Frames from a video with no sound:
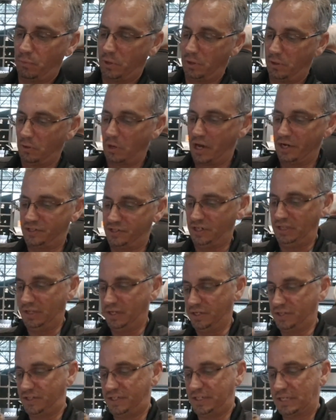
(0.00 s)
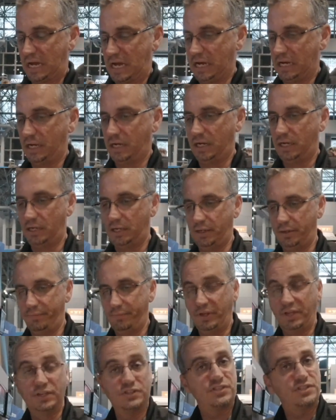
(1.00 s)
we're launching this
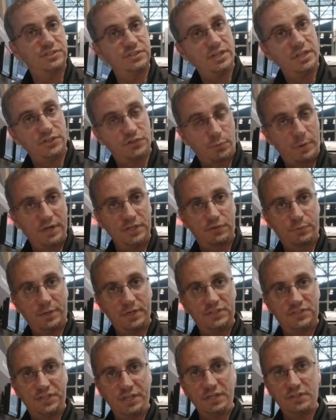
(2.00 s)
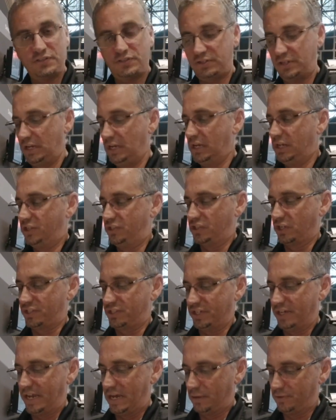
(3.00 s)
in 2026,
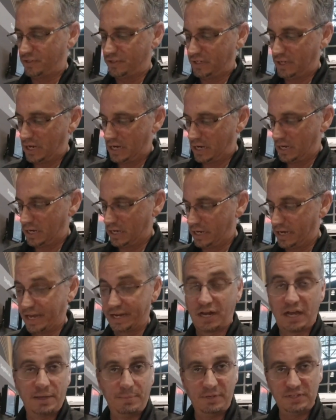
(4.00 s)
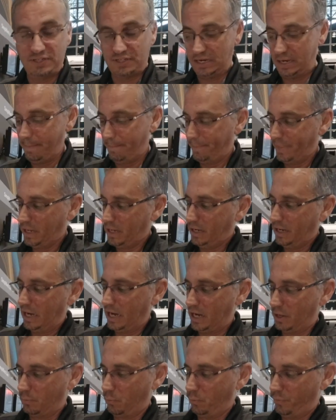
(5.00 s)
just announced at IBC.
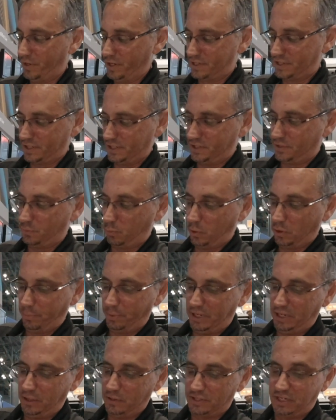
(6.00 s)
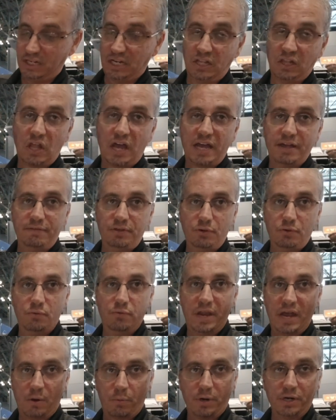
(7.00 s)
And this will be using a LiveU
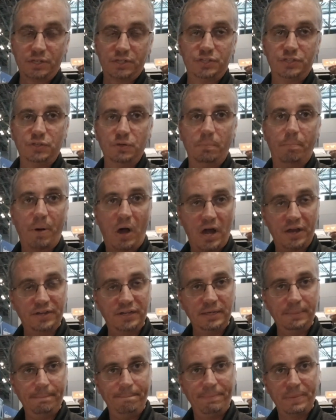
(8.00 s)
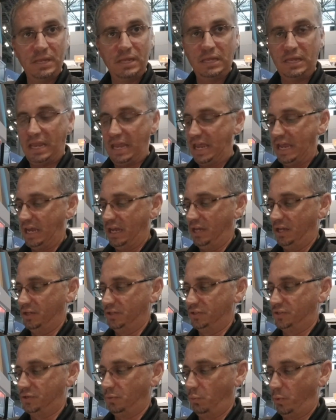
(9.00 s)
network to do bonding.
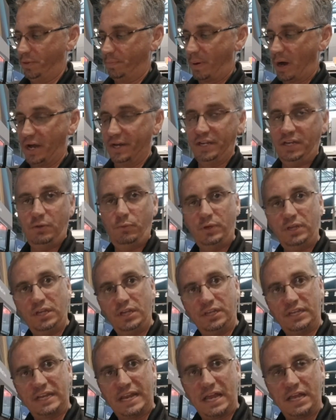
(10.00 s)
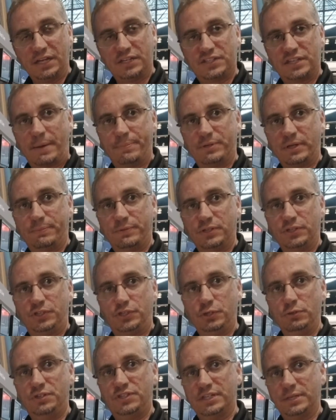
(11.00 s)
And with bonding, it can accept up to
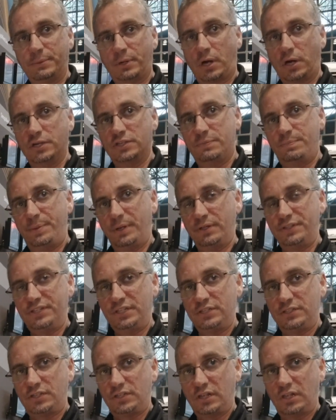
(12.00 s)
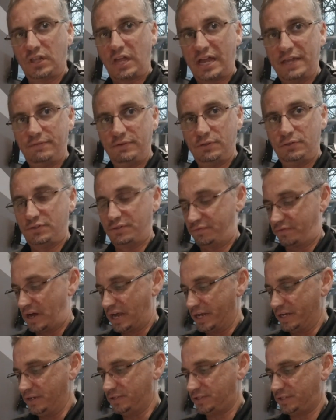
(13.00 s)
2 SIM cards built into the LiveU
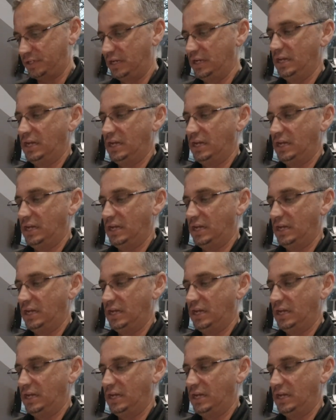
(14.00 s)
device.